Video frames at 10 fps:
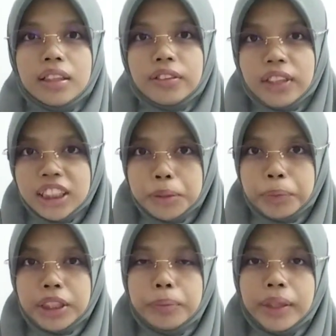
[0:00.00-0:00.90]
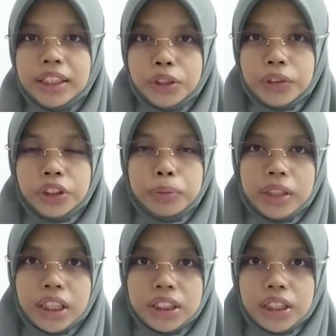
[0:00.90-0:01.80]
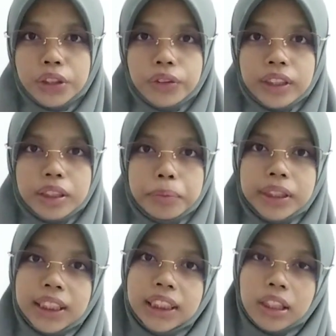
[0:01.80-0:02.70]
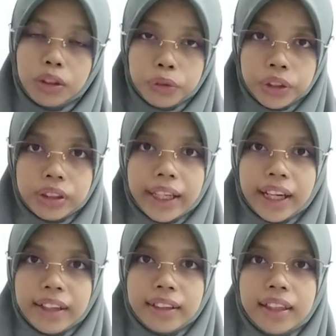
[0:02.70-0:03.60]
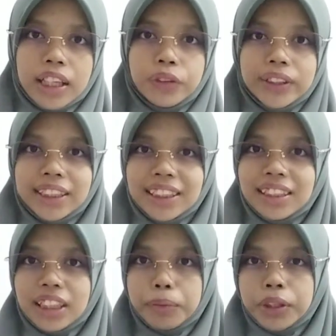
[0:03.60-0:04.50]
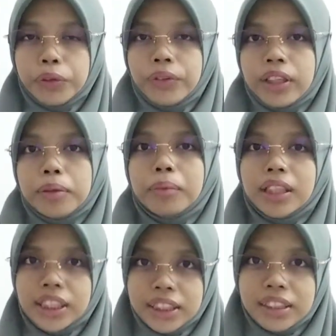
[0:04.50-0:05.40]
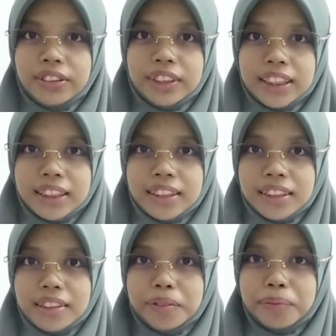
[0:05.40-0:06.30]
The recipe made its way to Malaysia during the Britain's colonial era and was then adapted with Malaysian ingredients.